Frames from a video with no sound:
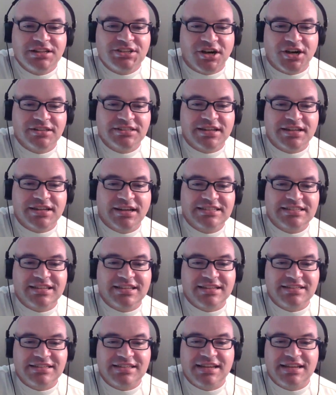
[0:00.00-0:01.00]
Charles
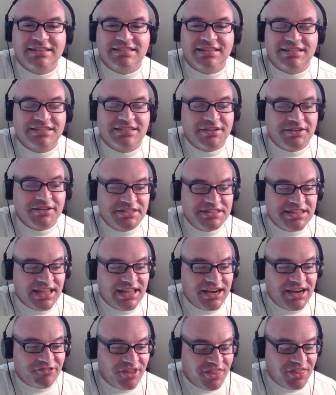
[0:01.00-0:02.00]
Hoskinson is
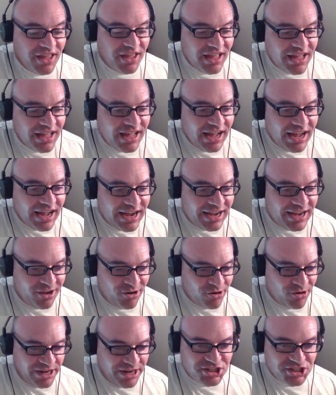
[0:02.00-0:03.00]
associated with
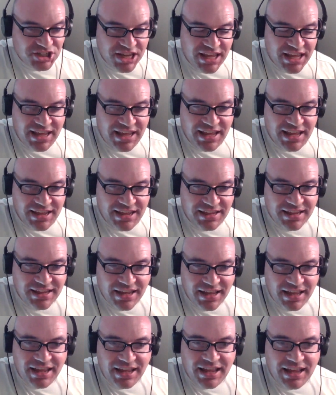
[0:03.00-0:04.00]
IOHK.
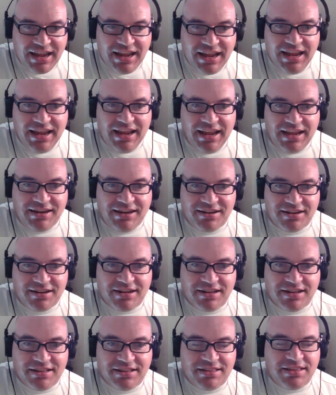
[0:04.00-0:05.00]
And
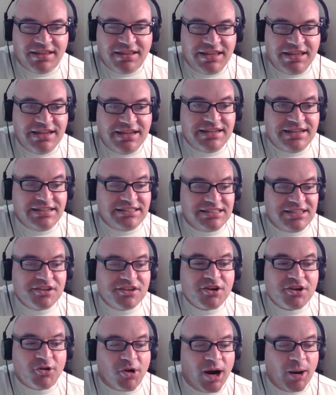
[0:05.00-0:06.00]
the
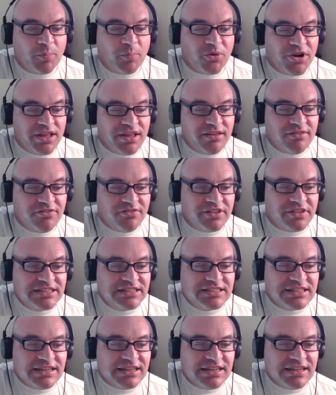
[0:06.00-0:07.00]
ETC Cooperative
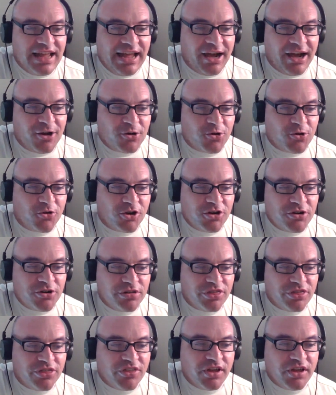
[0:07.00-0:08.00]
is an
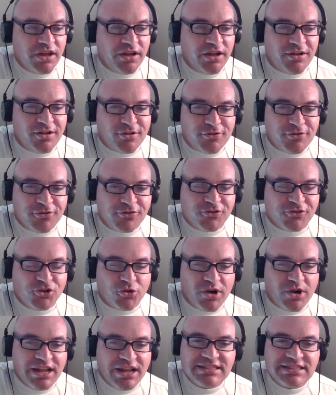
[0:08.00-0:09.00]
outgrowth of
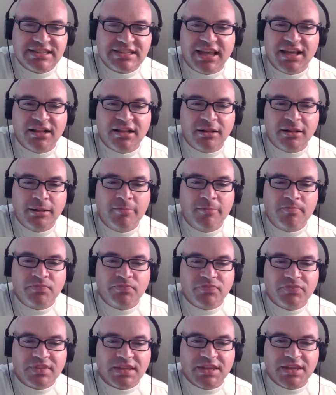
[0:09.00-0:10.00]
Grayscale,
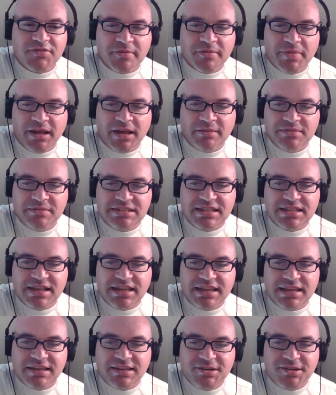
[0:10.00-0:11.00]
if I'm not
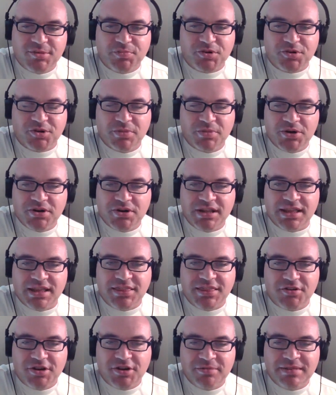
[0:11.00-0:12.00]
mistaken, to promote
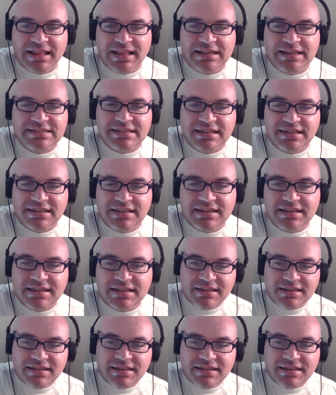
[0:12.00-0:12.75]
Ethereum Classic.